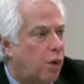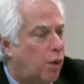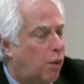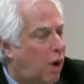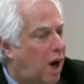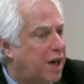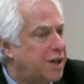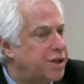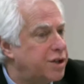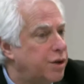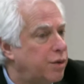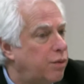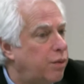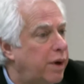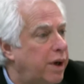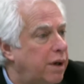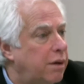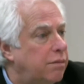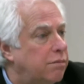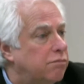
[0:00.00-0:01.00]
why should
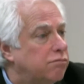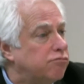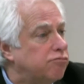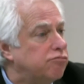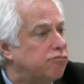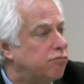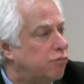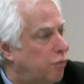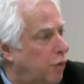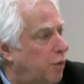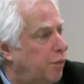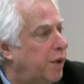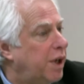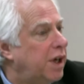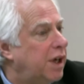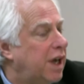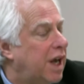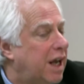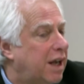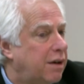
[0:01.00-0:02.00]
we
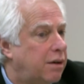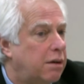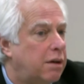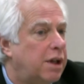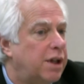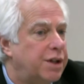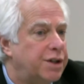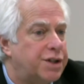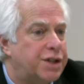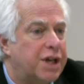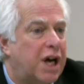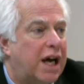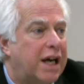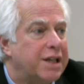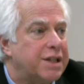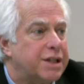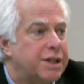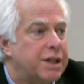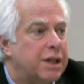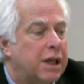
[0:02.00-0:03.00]
remediate these
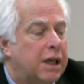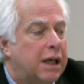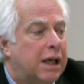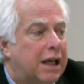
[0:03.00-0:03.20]
sites?